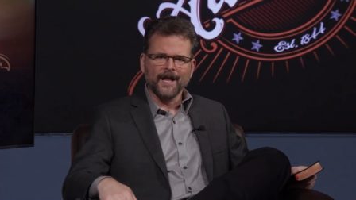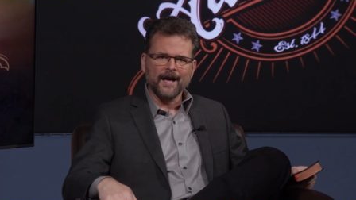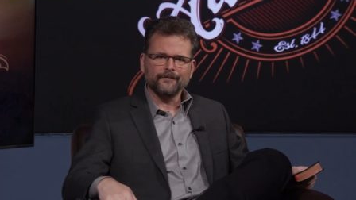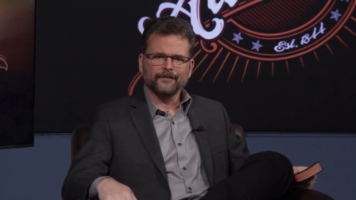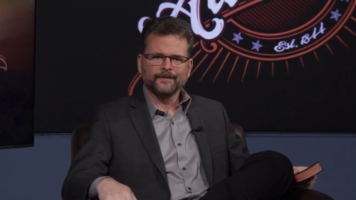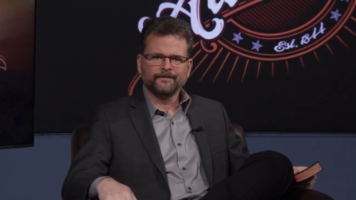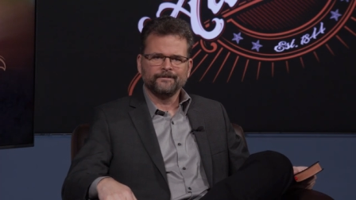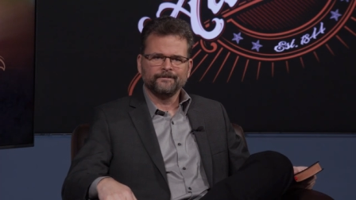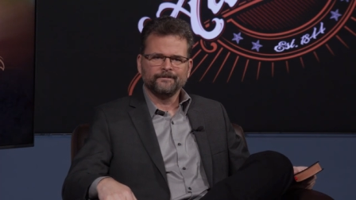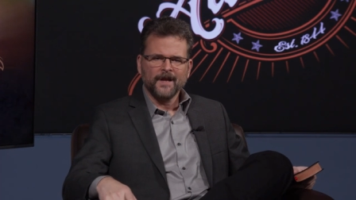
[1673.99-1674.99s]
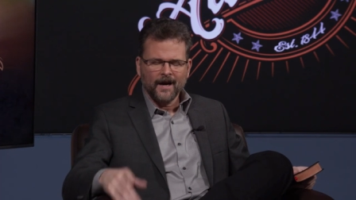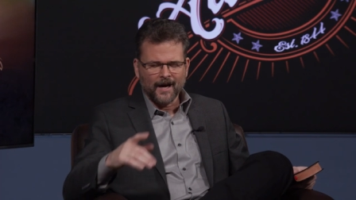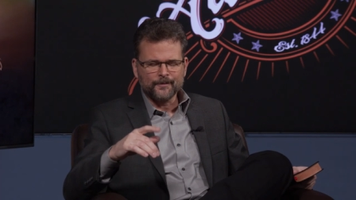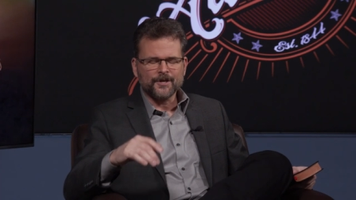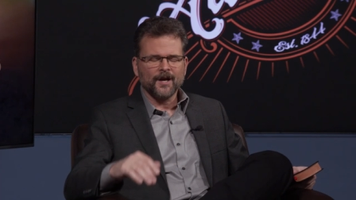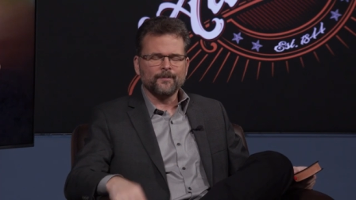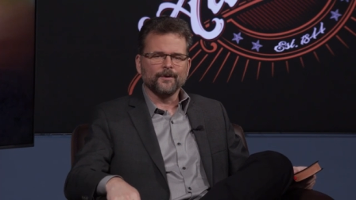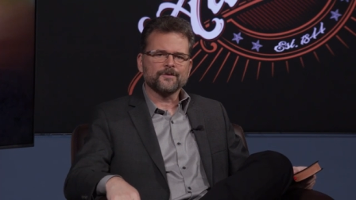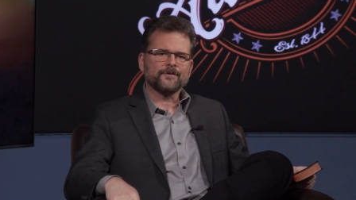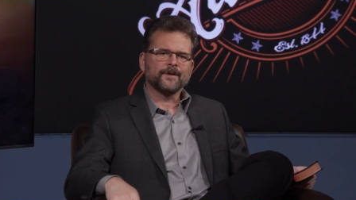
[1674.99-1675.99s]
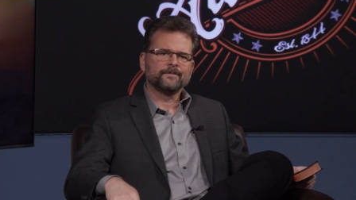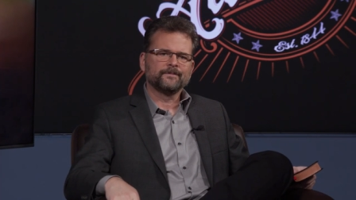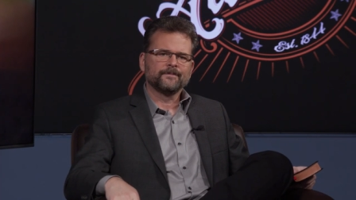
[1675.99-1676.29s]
life. I'm Shawn Boonstra.